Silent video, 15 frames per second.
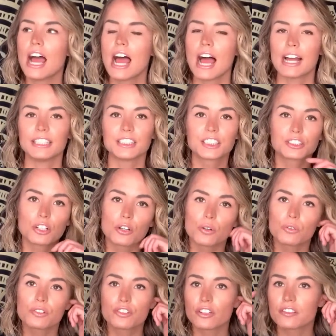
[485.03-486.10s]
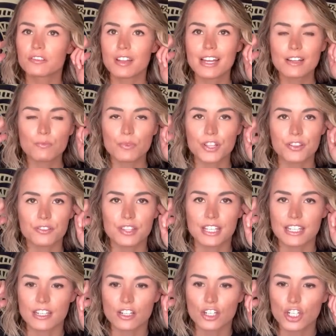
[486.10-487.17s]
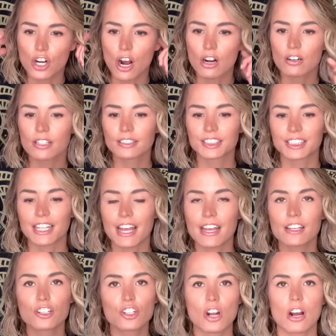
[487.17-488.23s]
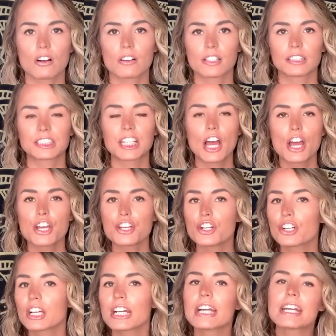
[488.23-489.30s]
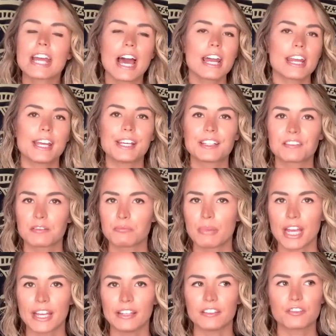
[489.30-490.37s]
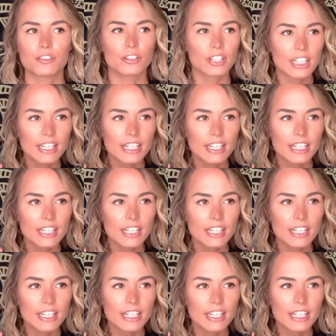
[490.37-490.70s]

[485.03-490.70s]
And so just like with the ear chakras and the hand chakras, you're going to get aches and pains.